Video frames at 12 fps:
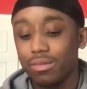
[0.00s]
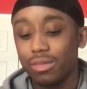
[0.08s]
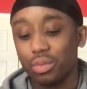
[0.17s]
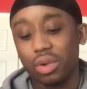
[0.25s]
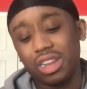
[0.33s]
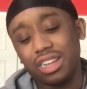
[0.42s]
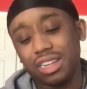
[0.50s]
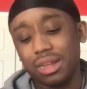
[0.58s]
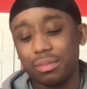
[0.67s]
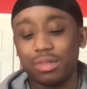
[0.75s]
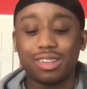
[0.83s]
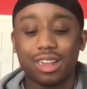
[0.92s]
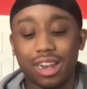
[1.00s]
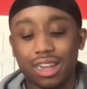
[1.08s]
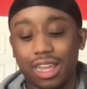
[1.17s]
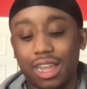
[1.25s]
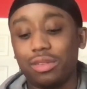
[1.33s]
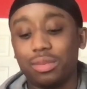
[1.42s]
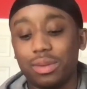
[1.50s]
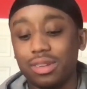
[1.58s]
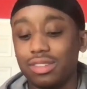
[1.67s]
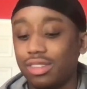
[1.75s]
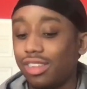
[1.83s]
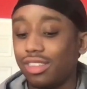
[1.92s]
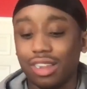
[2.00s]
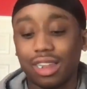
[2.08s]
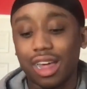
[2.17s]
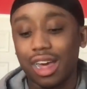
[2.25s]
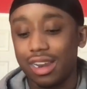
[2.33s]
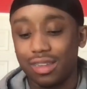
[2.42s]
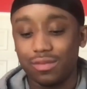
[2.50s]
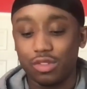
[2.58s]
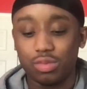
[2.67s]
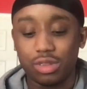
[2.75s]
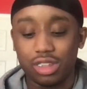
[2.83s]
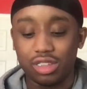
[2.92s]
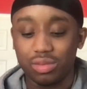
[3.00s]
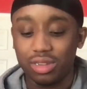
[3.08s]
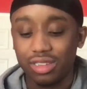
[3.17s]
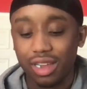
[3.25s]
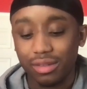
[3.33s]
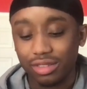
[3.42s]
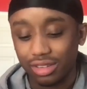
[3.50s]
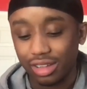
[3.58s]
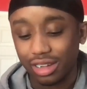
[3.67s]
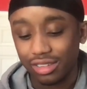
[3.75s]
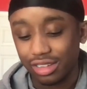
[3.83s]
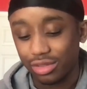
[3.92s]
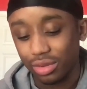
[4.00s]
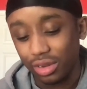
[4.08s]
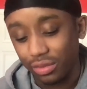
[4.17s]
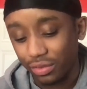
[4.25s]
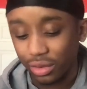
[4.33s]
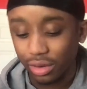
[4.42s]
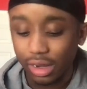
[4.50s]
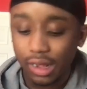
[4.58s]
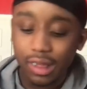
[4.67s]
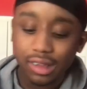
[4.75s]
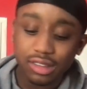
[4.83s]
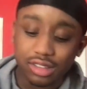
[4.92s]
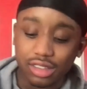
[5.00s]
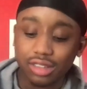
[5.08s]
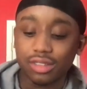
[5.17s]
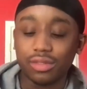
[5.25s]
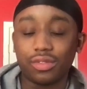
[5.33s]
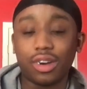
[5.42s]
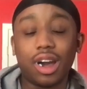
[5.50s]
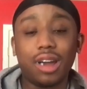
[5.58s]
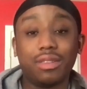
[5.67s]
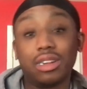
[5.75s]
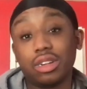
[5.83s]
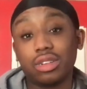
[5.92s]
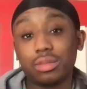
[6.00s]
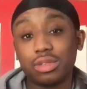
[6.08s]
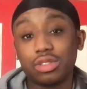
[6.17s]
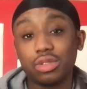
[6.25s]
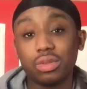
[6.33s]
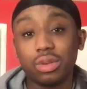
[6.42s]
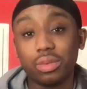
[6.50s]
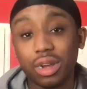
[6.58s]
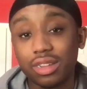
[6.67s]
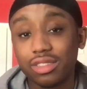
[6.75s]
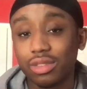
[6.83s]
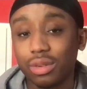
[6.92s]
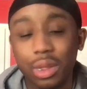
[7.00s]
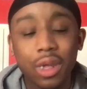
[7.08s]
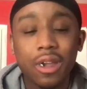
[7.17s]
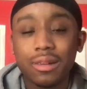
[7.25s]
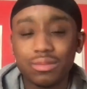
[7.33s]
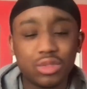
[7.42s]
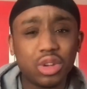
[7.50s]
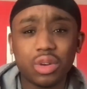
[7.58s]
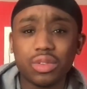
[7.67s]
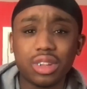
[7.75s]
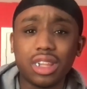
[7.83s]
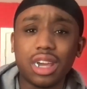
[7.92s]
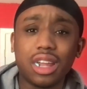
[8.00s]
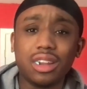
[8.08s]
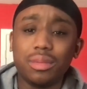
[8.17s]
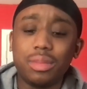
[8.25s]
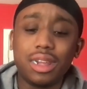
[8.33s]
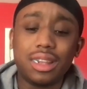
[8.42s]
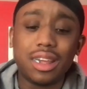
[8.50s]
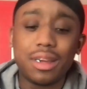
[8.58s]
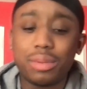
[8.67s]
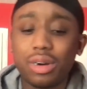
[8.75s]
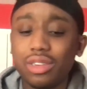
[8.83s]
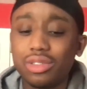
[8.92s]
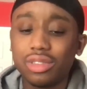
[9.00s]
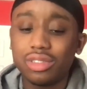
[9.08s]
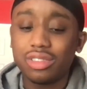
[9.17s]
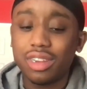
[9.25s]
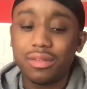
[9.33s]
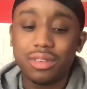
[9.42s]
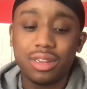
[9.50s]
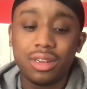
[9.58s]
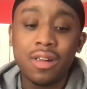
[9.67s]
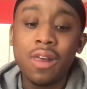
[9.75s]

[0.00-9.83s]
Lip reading: he did miss a lot of games, but it's a lot of MVPs. But he's averaging, like I said, 24, 6, and 5, and they're number 2 in the West. So you don't really got to debate that. Paul George is having a